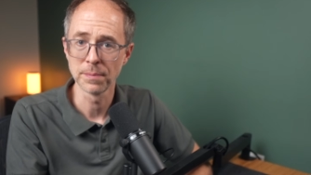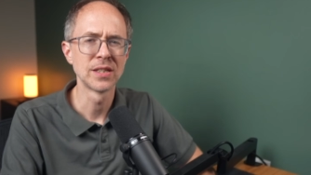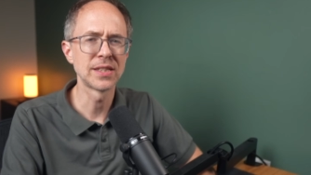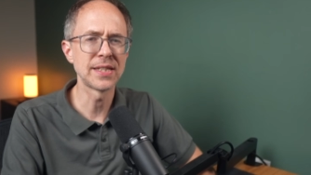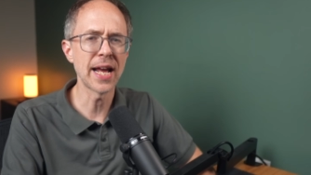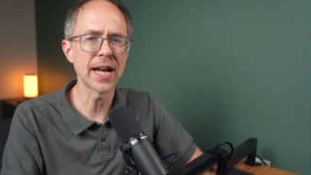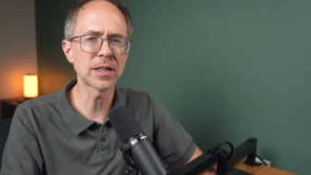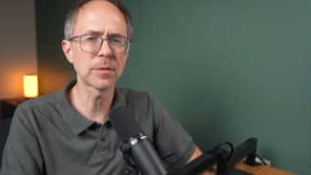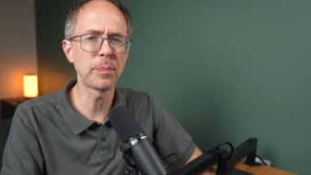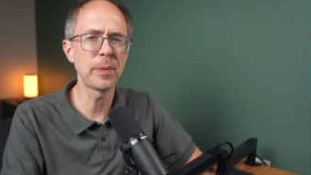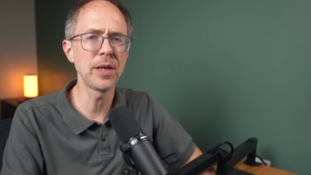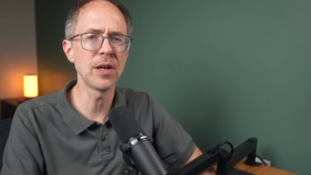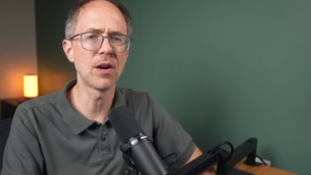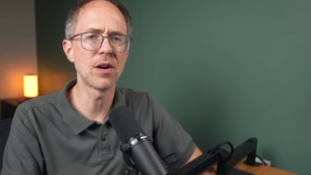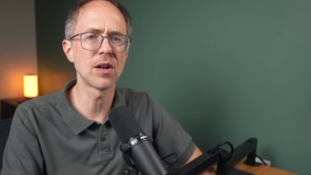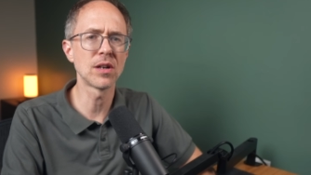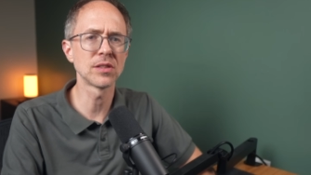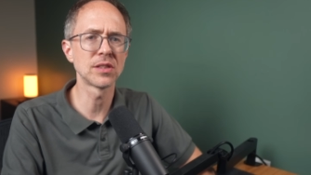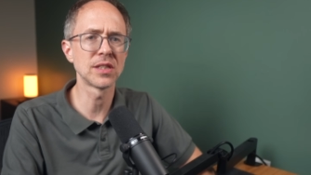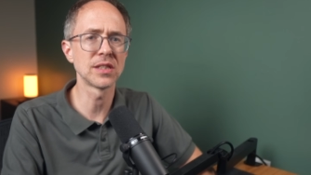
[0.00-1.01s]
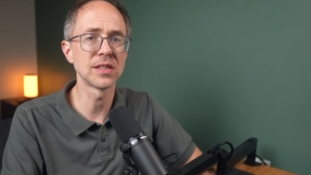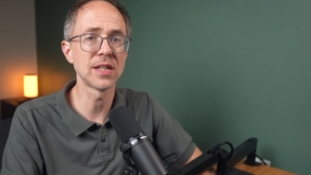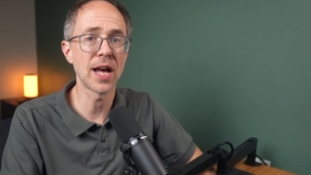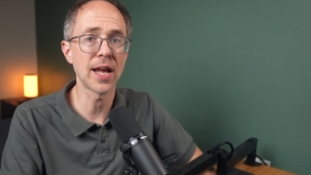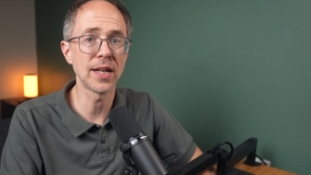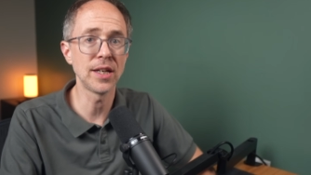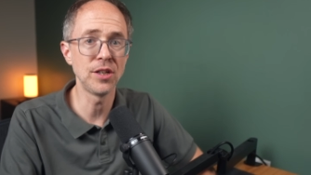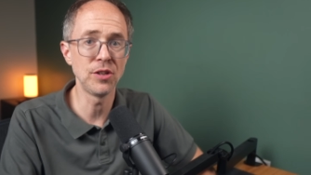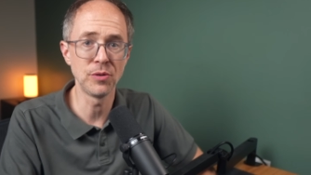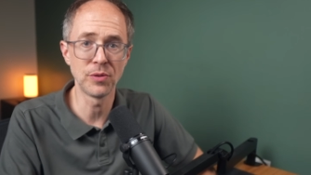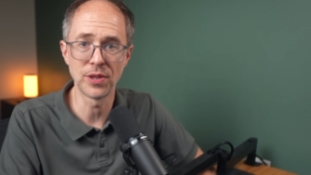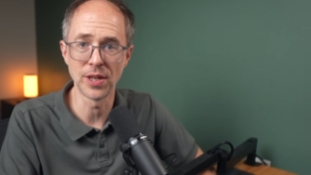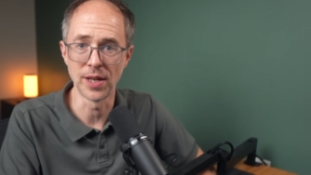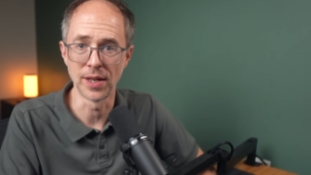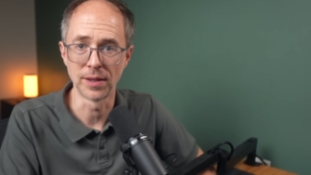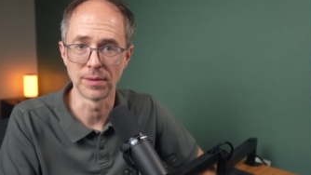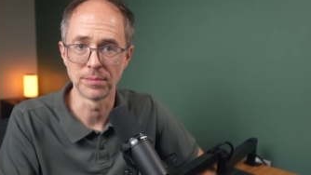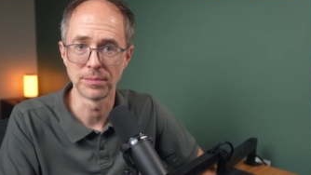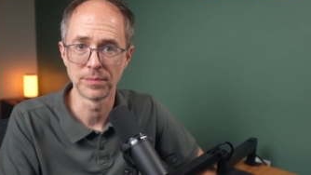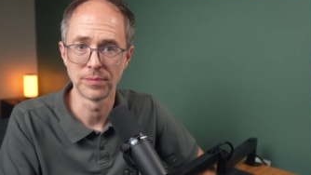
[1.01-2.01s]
Stacked PRs is not a new thing.